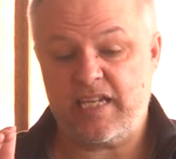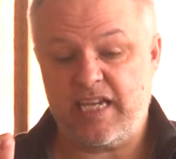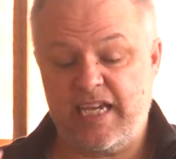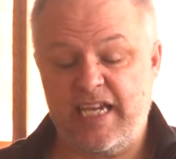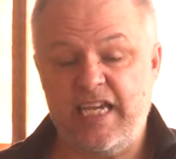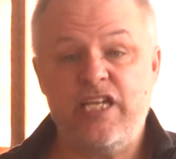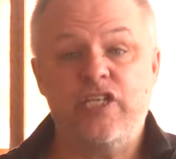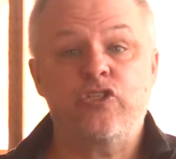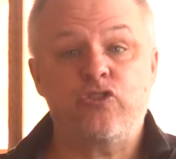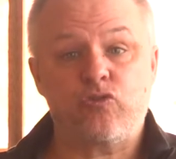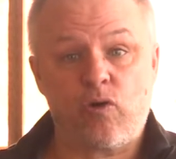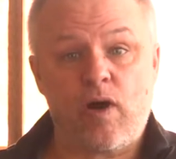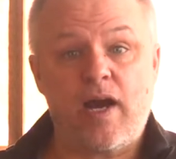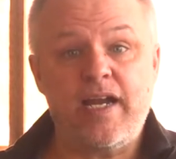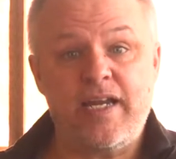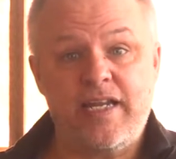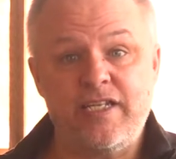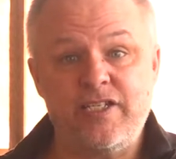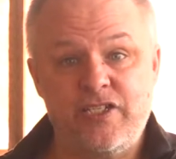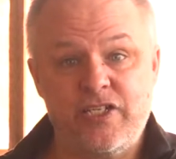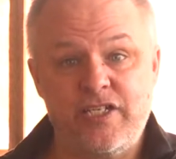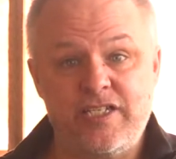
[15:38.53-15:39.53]
he
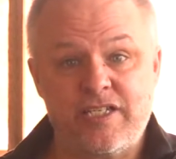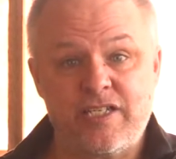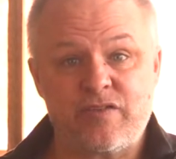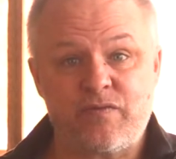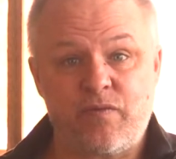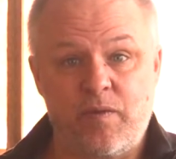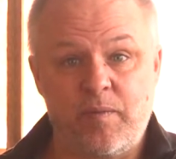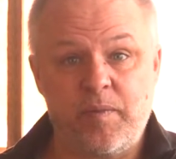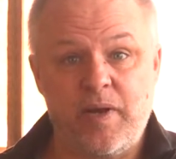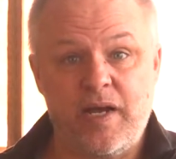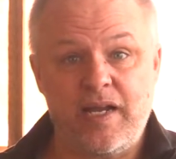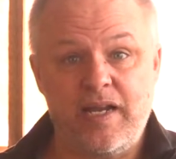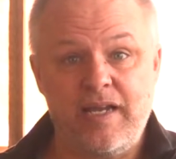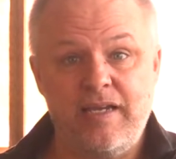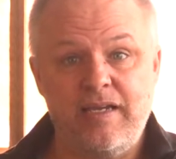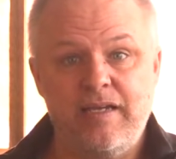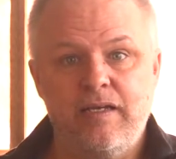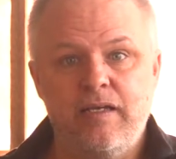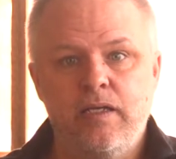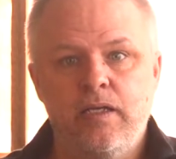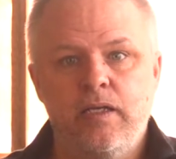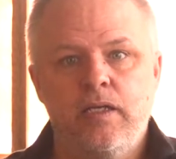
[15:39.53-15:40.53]
traded Jesus for
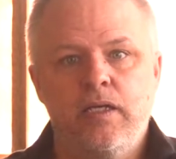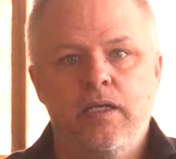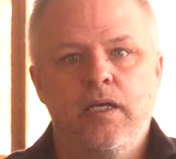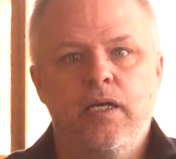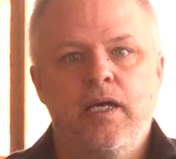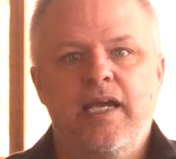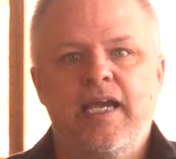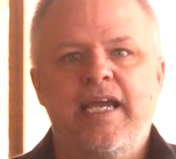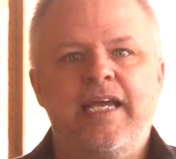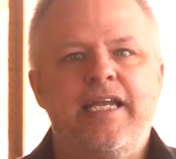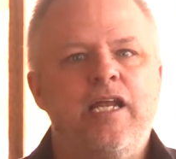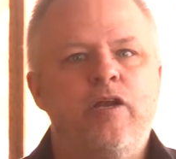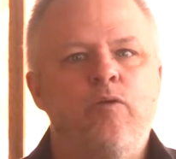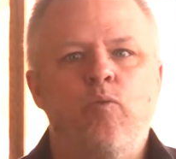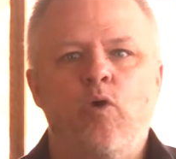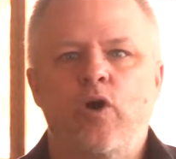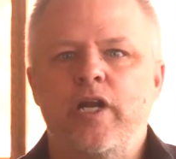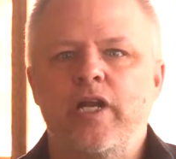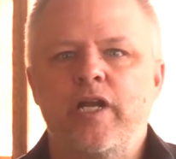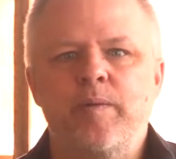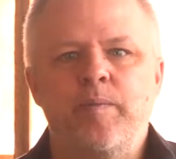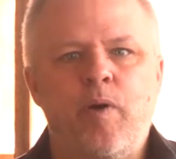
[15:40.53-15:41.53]
money, he
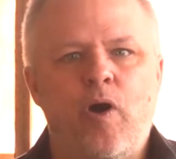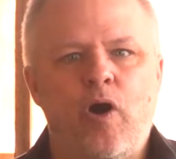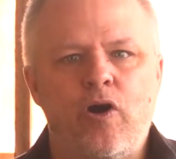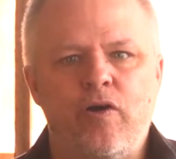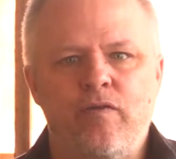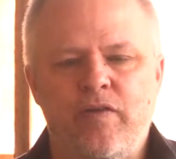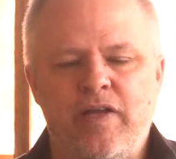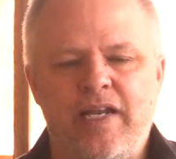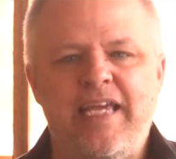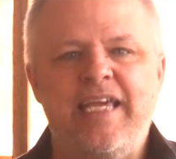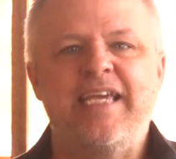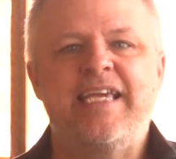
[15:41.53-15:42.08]
didn't want any part of it.